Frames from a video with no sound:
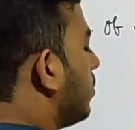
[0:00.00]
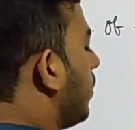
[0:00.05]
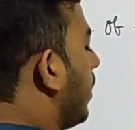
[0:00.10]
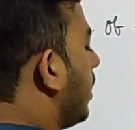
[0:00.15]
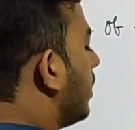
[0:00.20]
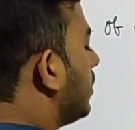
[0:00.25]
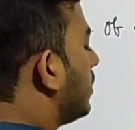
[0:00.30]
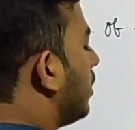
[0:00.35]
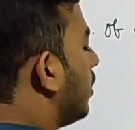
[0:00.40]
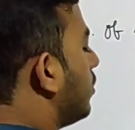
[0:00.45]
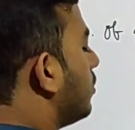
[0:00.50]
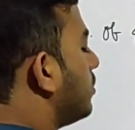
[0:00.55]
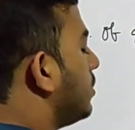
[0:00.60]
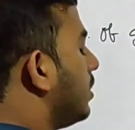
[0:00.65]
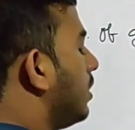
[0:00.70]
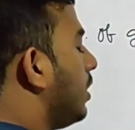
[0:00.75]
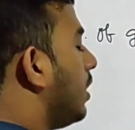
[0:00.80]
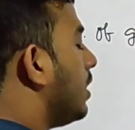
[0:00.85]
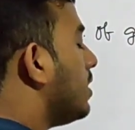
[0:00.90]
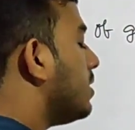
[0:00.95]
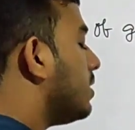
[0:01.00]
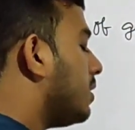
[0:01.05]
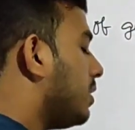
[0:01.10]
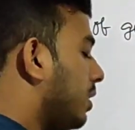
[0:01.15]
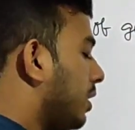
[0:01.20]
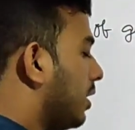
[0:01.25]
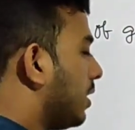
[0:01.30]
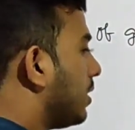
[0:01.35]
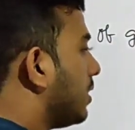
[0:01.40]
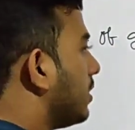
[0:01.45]

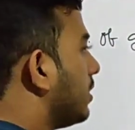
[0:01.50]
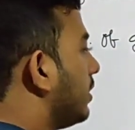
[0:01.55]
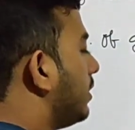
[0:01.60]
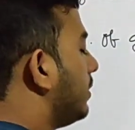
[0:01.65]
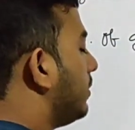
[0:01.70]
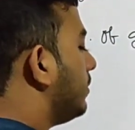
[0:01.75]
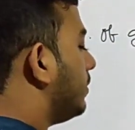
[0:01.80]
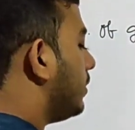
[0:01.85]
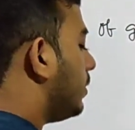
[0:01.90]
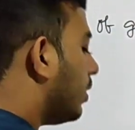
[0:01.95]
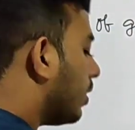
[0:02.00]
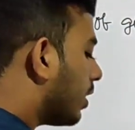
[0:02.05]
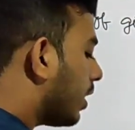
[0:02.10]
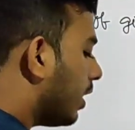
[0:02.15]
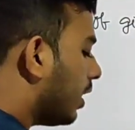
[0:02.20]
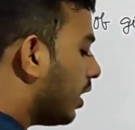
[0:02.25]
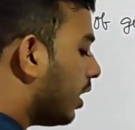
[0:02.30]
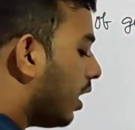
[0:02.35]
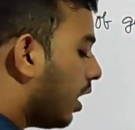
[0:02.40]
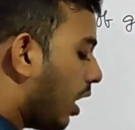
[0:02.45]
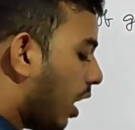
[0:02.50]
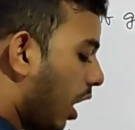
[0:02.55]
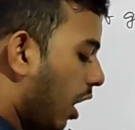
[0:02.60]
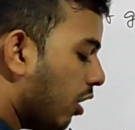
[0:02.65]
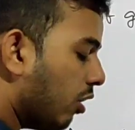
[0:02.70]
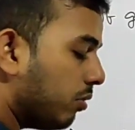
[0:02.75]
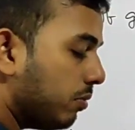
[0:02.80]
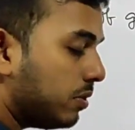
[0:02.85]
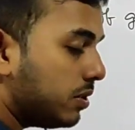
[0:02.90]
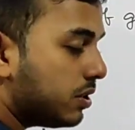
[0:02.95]
1080. Okay, I
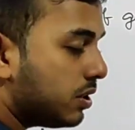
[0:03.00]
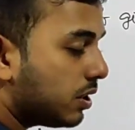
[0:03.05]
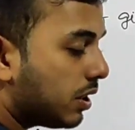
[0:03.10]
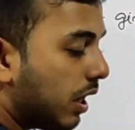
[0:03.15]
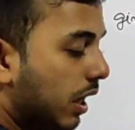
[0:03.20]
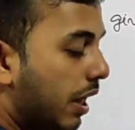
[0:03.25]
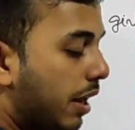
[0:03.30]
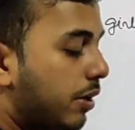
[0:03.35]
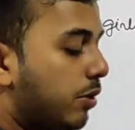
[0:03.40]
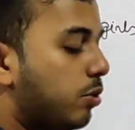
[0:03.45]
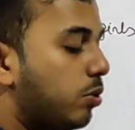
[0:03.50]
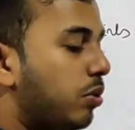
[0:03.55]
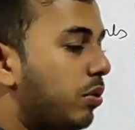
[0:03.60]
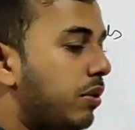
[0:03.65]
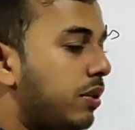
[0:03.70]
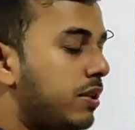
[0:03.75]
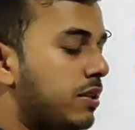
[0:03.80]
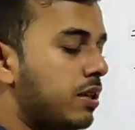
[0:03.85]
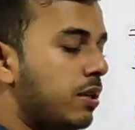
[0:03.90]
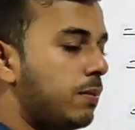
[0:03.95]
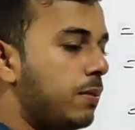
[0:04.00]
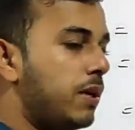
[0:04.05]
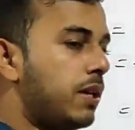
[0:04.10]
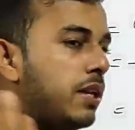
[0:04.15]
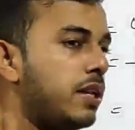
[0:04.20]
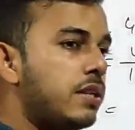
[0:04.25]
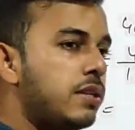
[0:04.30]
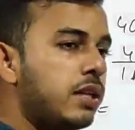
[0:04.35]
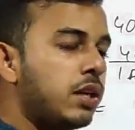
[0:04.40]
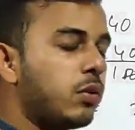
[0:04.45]
hope this is clear to you. These are
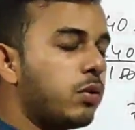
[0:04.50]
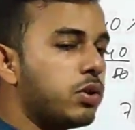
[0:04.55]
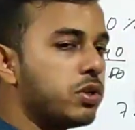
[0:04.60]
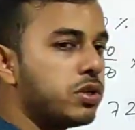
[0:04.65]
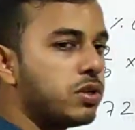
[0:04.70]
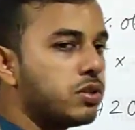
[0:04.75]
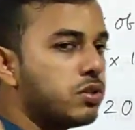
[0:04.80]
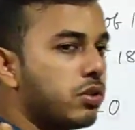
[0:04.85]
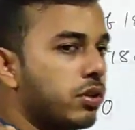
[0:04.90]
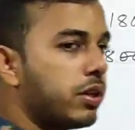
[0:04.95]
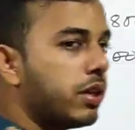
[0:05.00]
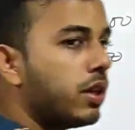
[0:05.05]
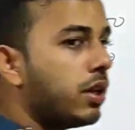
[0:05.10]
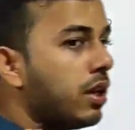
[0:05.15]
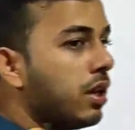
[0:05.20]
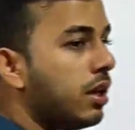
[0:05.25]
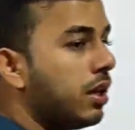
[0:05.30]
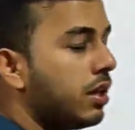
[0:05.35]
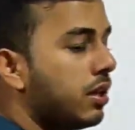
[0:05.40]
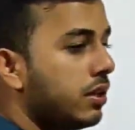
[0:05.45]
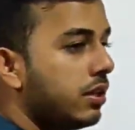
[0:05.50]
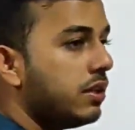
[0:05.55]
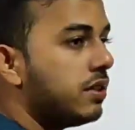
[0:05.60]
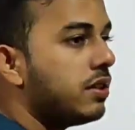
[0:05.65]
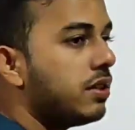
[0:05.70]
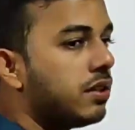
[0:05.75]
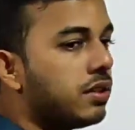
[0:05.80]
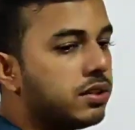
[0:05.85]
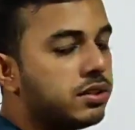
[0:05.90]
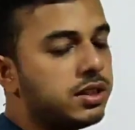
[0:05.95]
very easy questions. Okay, this
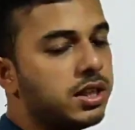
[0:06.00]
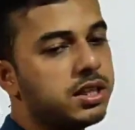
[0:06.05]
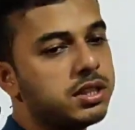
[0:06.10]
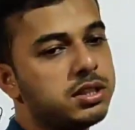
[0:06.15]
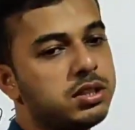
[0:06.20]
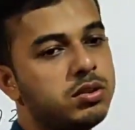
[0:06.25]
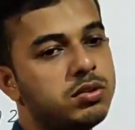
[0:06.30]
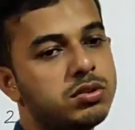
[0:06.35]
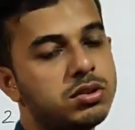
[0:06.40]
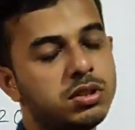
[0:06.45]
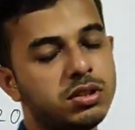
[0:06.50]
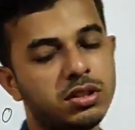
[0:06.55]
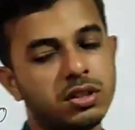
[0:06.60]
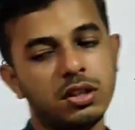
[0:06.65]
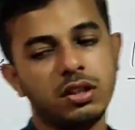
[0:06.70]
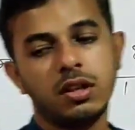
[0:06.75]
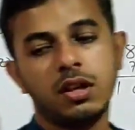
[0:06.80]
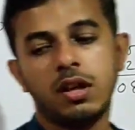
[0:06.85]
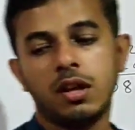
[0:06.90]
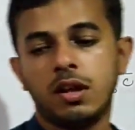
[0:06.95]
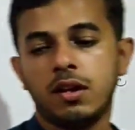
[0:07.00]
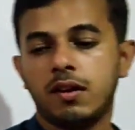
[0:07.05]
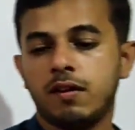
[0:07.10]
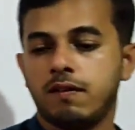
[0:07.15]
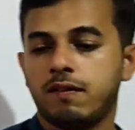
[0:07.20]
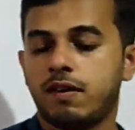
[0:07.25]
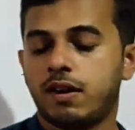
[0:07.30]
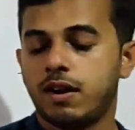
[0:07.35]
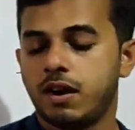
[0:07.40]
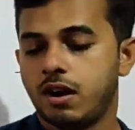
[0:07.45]
is just use the
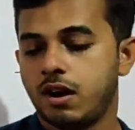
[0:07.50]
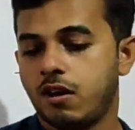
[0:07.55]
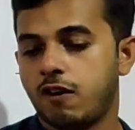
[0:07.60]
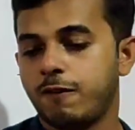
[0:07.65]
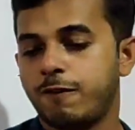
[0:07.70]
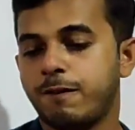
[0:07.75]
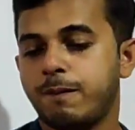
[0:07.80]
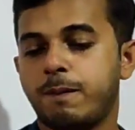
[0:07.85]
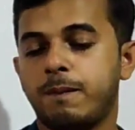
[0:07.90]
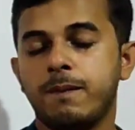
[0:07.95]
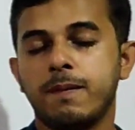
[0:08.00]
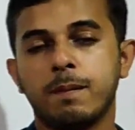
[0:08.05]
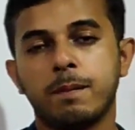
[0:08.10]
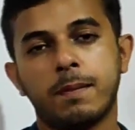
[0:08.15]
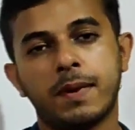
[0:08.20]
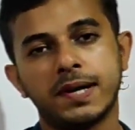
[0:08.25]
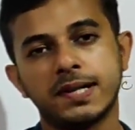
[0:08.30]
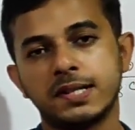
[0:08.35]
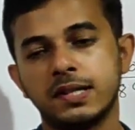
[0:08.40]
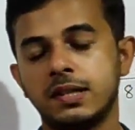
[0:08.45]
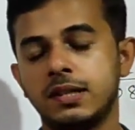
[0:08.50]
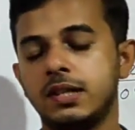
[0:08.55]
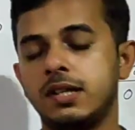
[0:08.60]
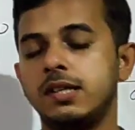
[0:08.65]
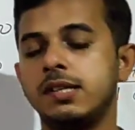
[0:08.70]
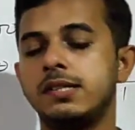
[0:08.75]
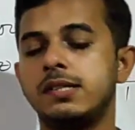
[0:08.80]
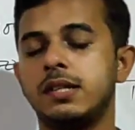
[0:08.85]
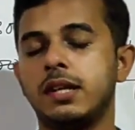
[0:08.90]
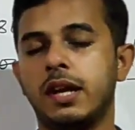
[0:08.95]
fund of
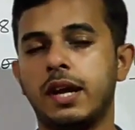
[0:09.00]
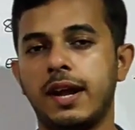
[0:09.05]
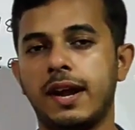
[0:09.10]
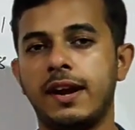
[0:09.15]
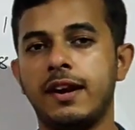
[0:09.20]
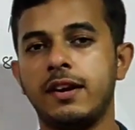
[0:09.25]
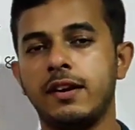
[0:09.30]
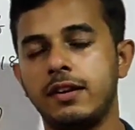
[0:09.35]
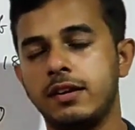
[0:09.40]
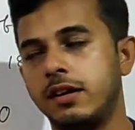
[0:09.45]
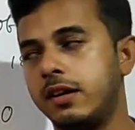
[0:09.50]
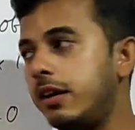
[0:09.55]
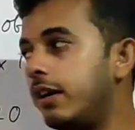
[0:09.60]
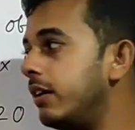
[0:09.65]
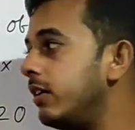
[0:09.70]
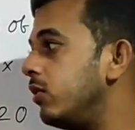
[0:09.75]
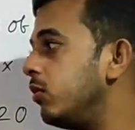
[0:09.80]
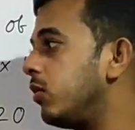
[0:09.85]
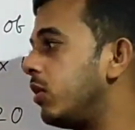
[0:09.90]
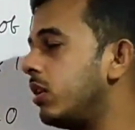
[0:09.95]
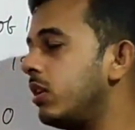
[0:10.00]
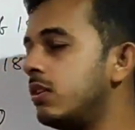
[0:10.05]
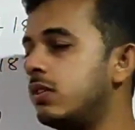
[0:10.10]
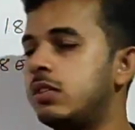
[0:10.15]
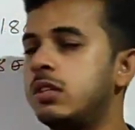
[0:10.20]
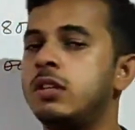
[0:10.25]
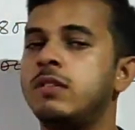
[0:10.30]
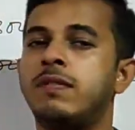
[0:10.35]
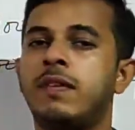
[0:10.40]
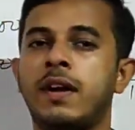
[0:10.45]
percentage and you can
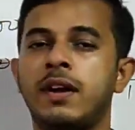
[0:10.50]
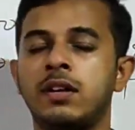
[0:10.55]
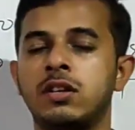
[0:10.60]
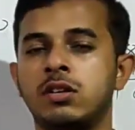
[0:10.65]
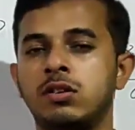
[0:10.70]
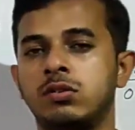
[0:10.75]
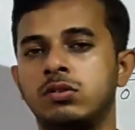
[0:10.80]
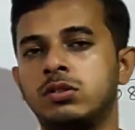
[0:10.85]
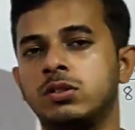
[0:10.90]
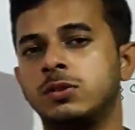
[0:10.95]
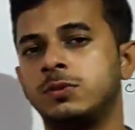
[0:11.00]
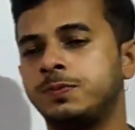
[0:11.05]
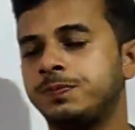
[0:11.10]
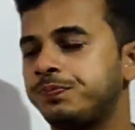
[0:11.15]
easily find out.